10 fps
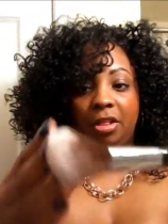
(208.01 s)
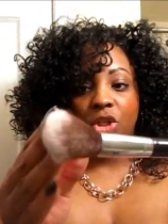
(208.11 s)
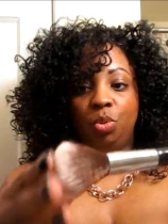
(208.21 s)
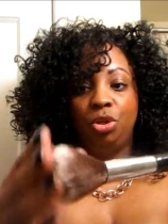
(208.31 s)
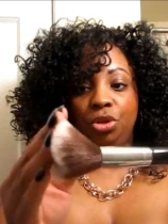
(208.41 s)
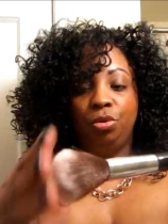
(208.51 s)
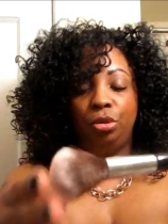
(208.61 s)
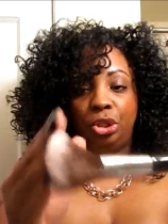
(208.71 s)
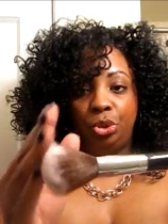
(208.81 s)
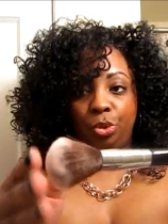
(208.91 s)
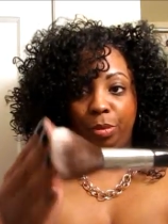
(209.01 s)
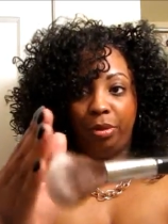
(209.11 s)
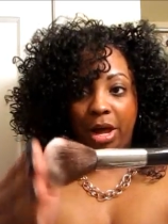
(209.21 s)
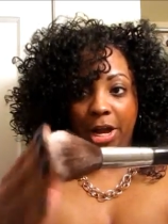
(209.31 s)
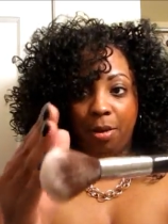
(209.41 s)
that you would use to
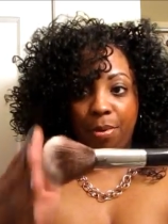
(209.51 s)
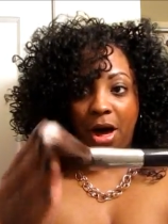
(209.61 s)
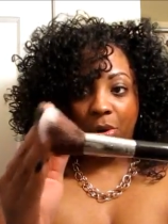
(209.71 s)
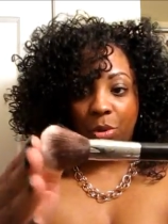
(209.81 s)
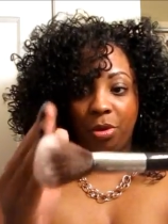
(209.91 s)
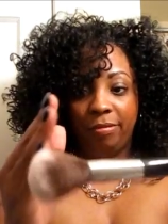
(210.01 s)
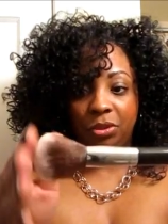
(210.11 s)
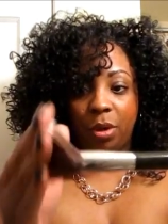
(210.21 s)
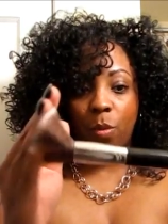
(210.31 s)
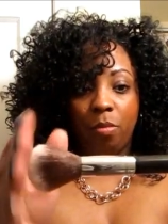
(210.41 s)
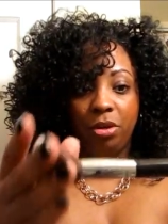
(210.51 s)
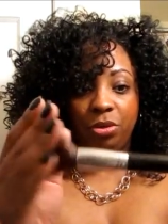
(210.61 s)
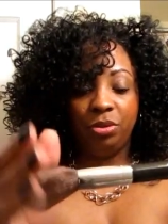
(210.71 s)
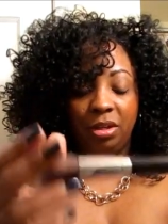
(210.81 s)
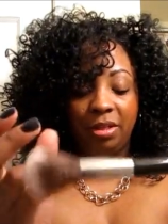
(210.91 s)
apply your powder with, so I will be
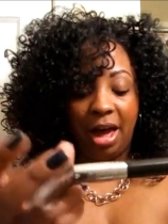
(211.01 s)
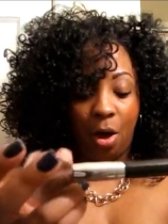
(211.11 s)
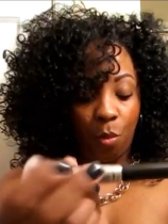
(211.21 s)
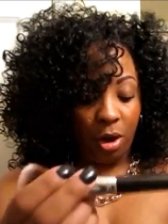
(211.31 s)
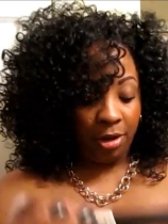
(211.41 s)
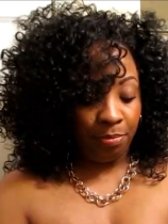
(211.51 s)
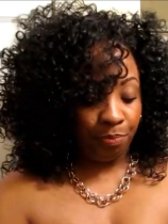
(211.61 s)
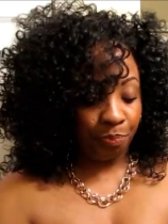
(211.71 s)
using that one.